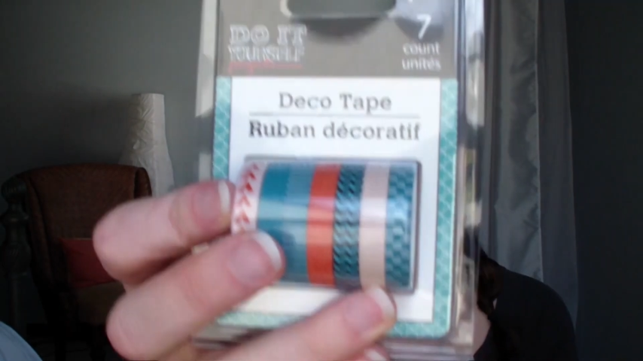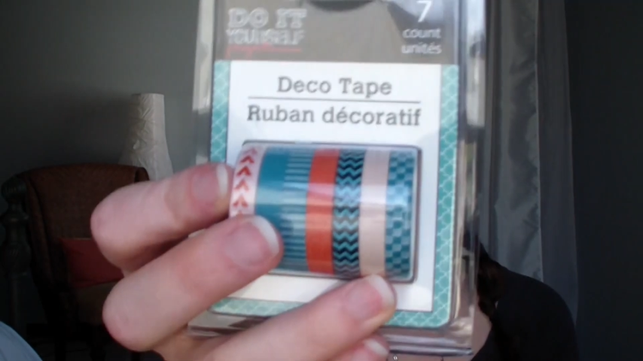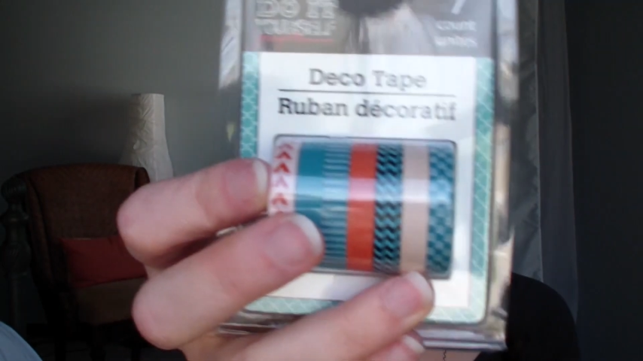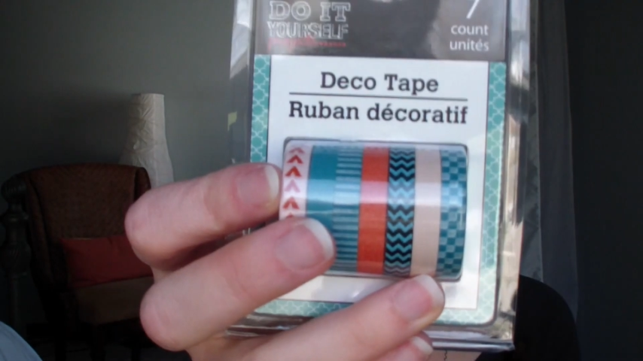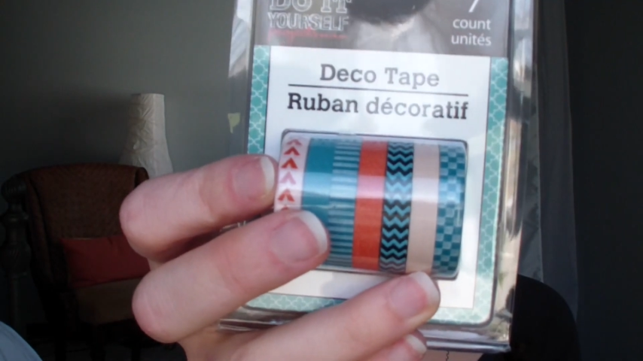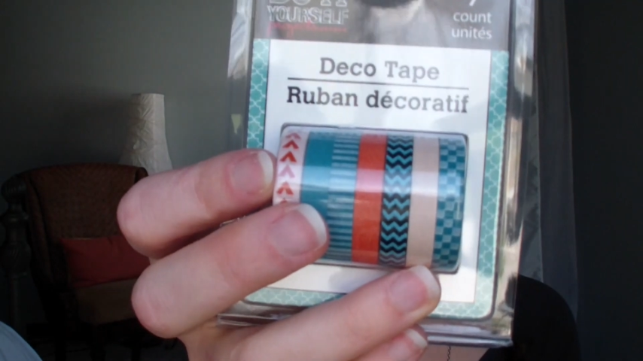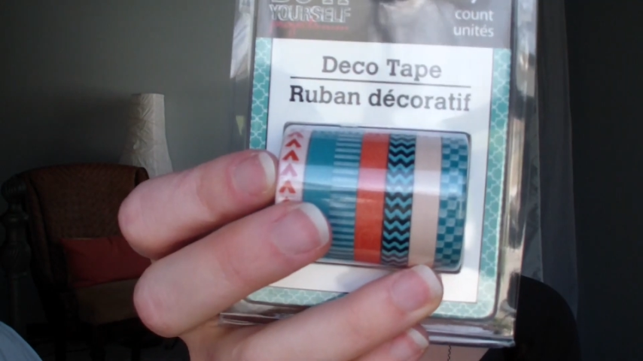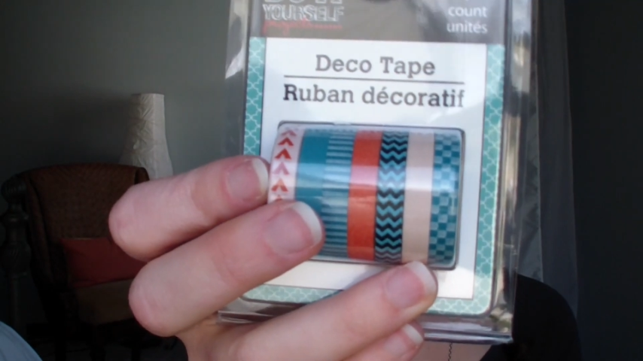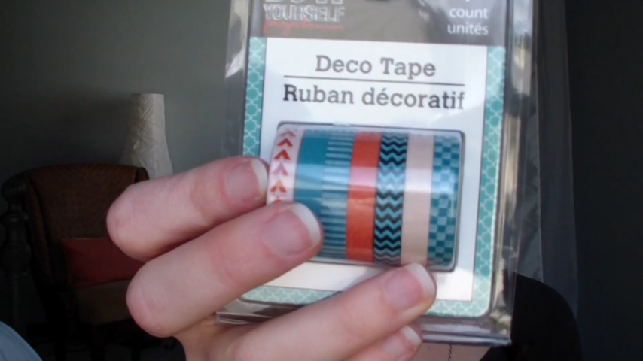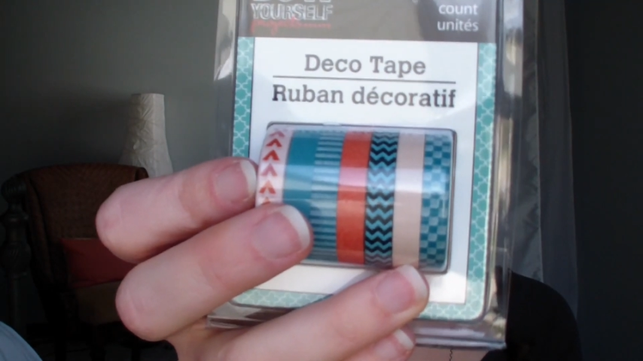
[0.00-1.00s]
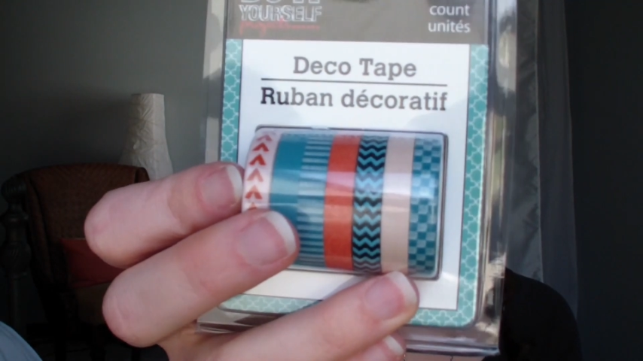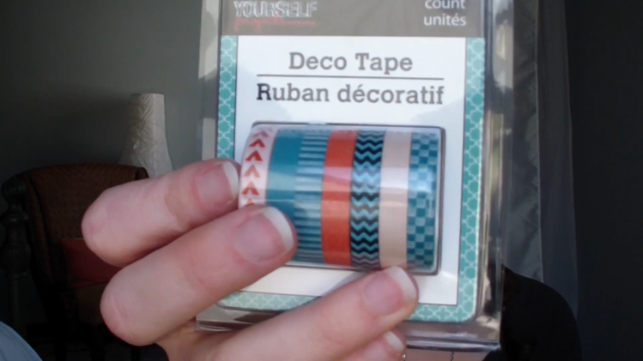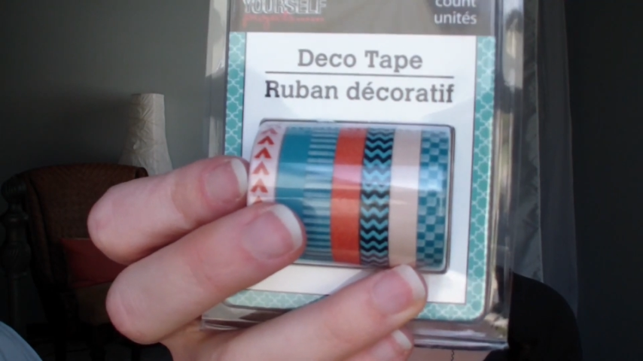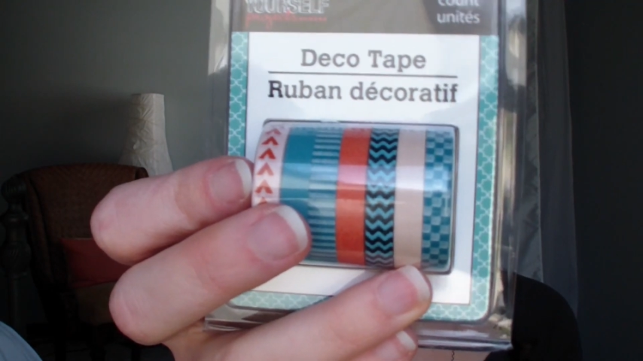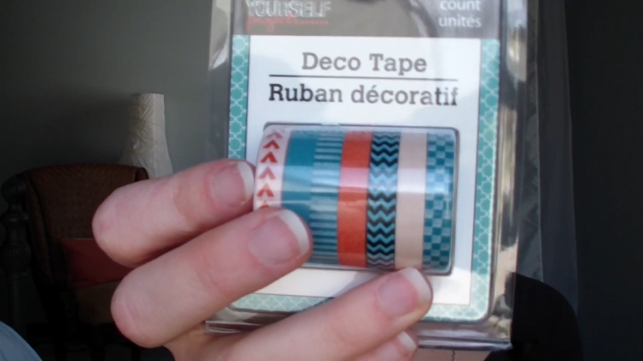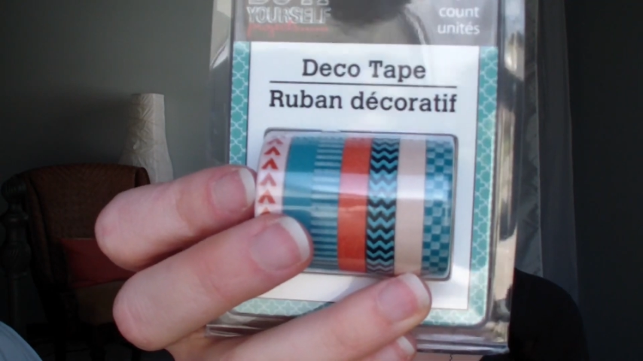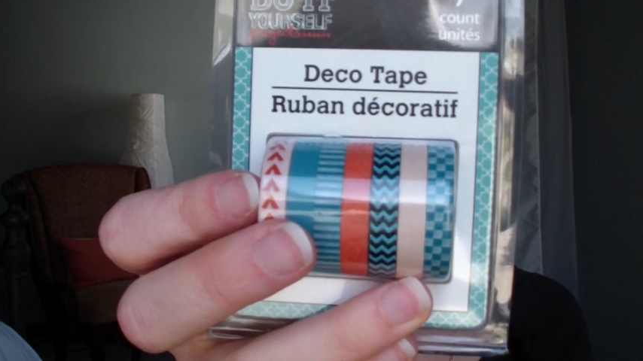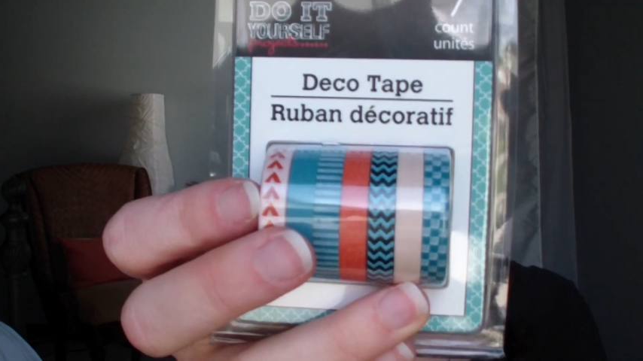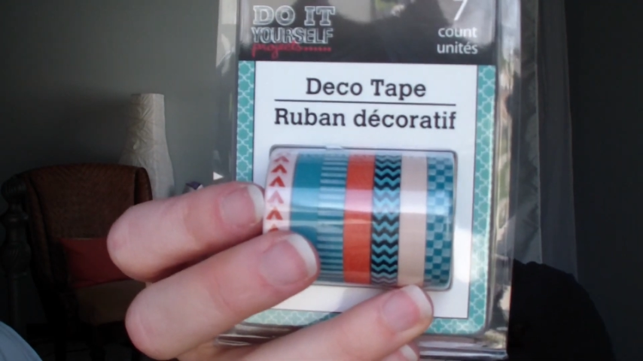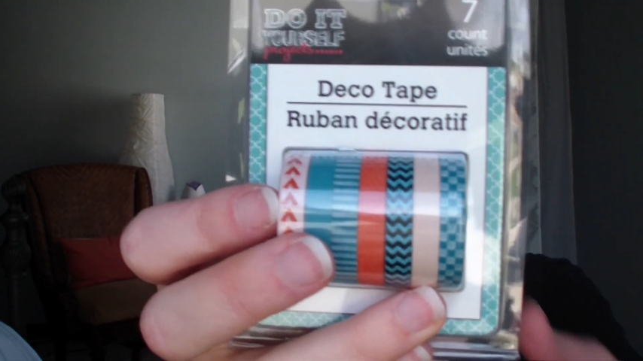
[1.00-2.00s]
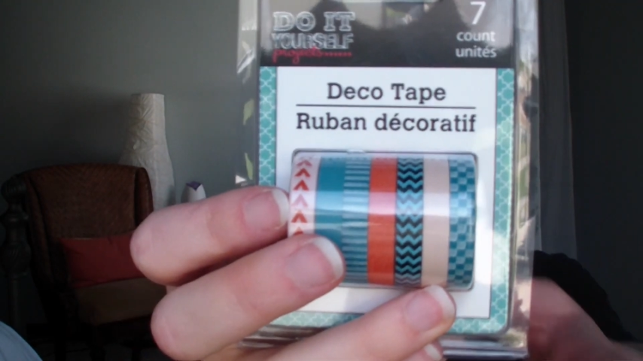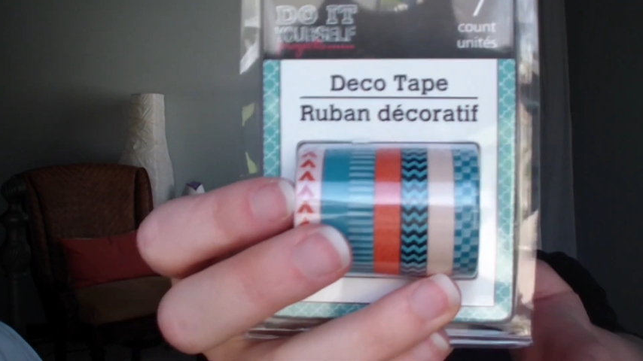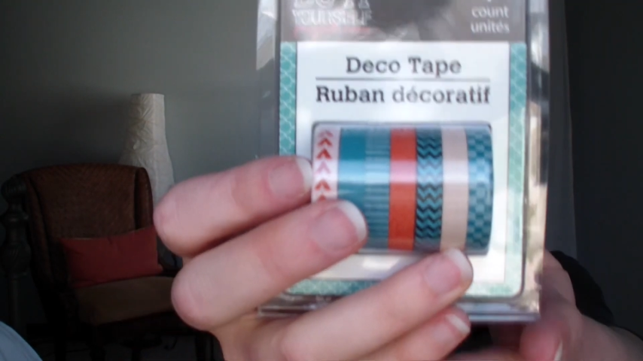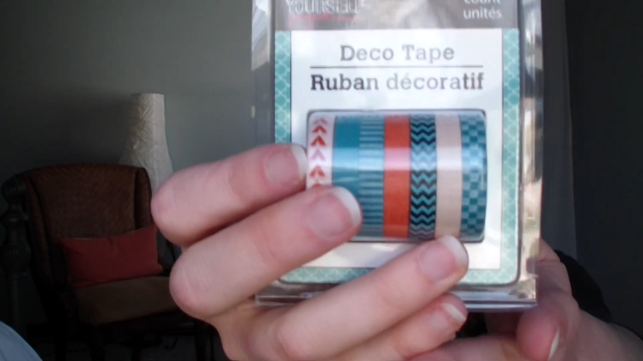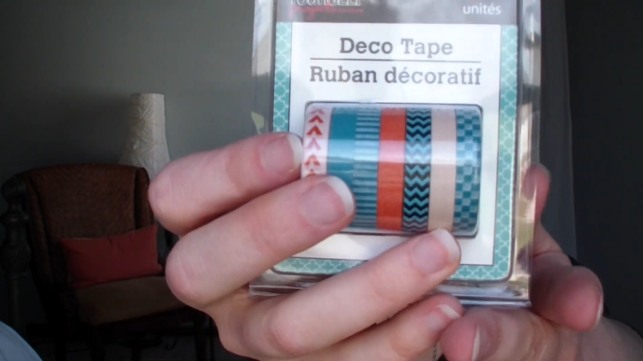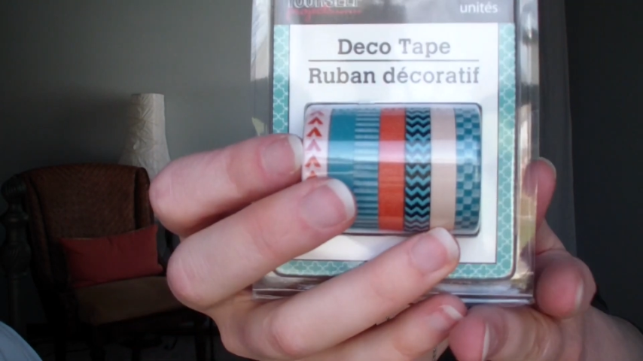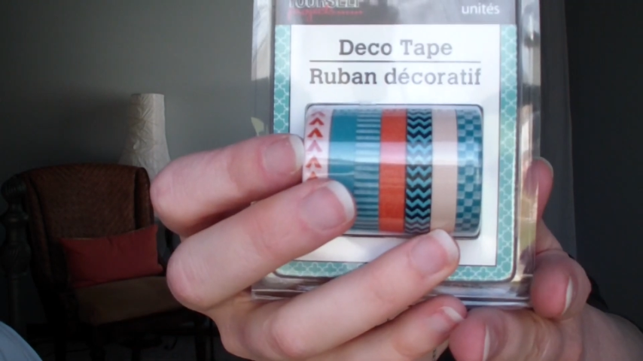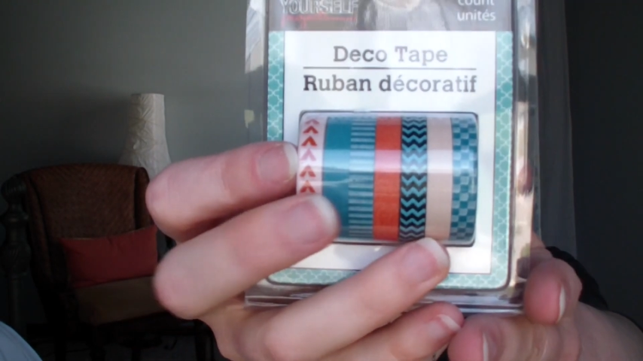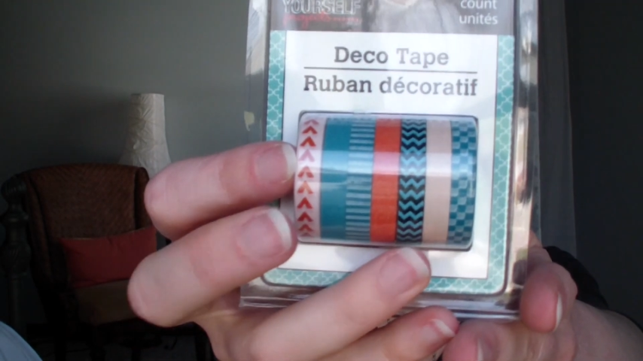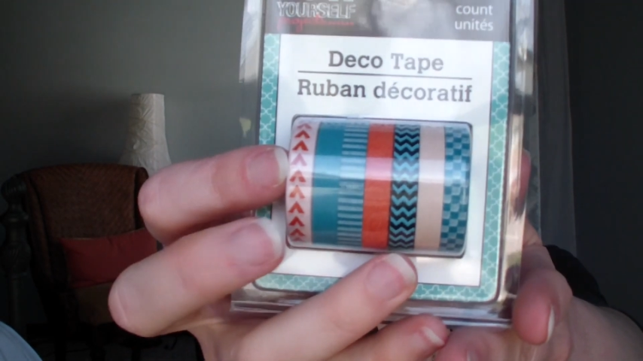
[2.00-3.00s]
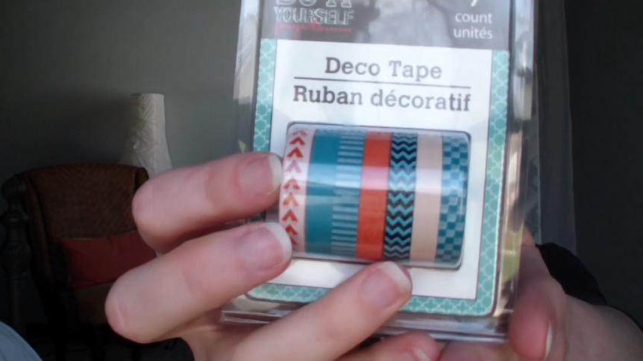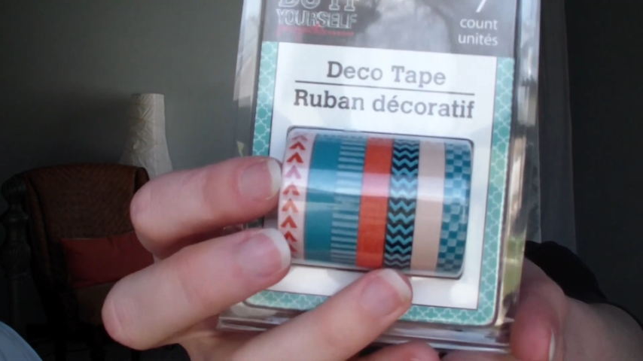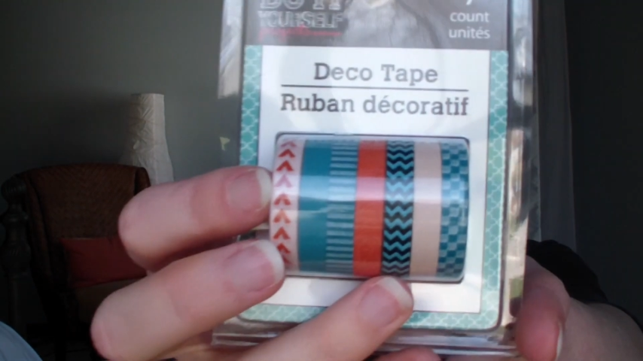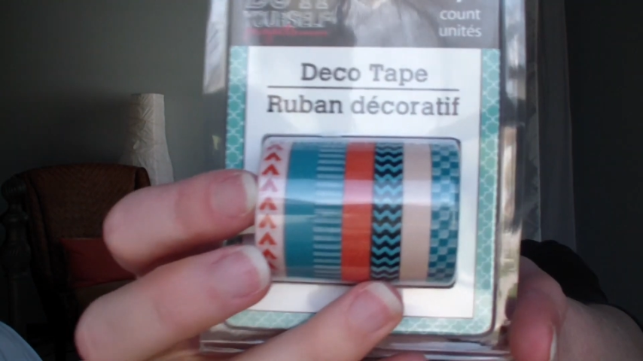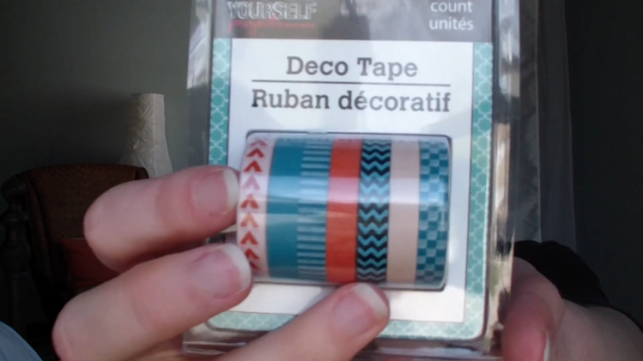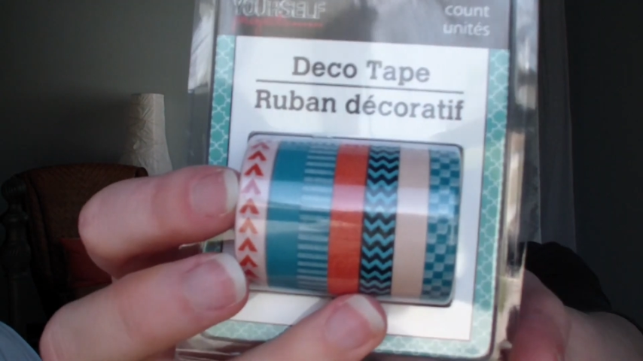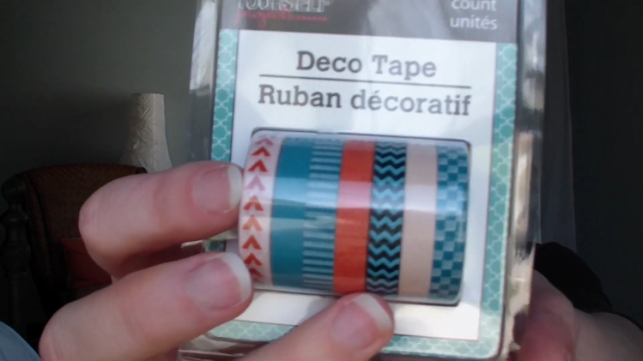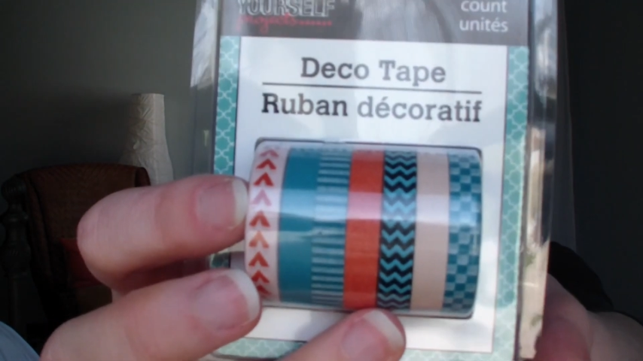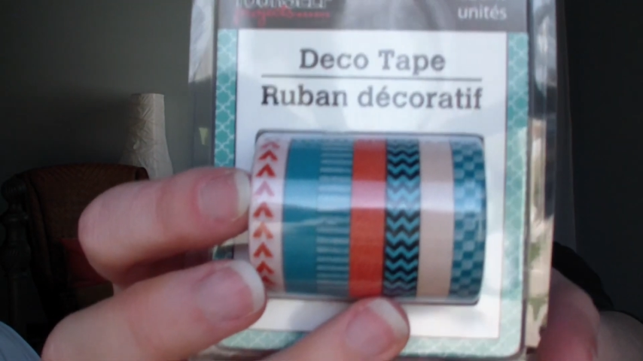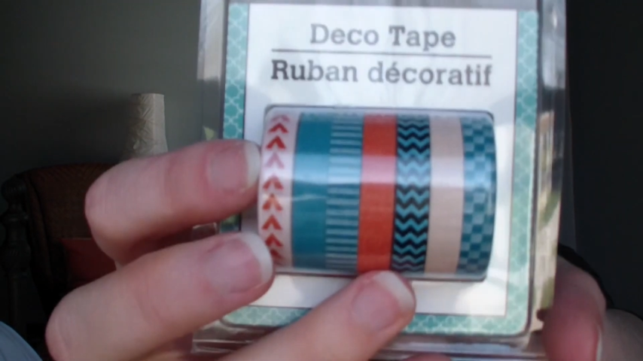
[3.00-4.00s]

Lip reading: (no speaker visible)